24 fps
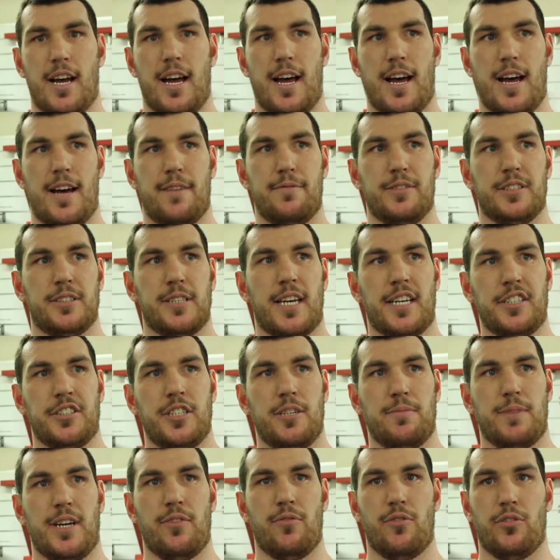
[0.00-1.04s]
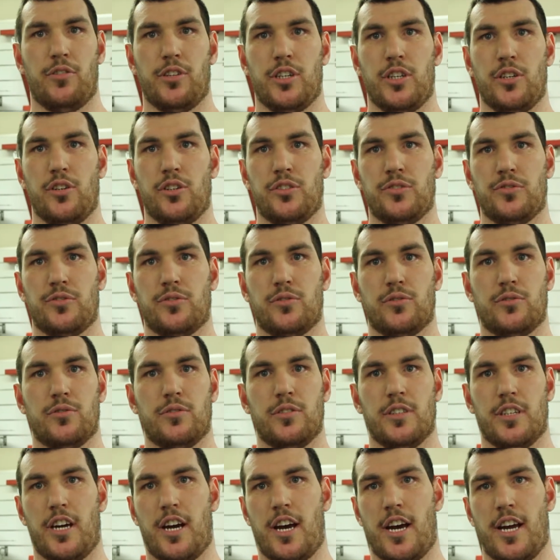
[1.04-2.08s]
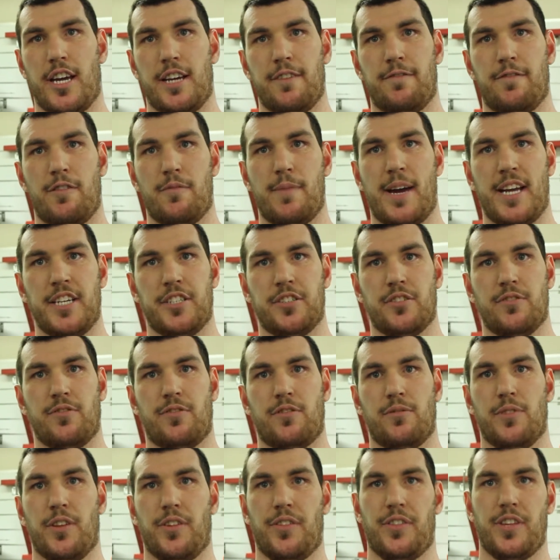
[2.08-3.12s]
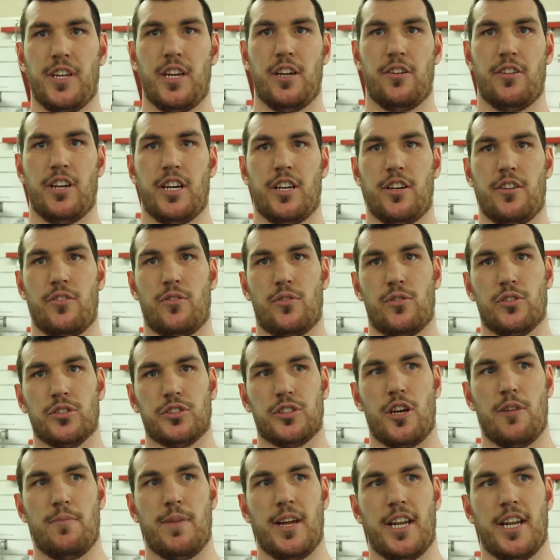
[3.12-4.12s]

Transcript: It's actually been really useful information from the theory and also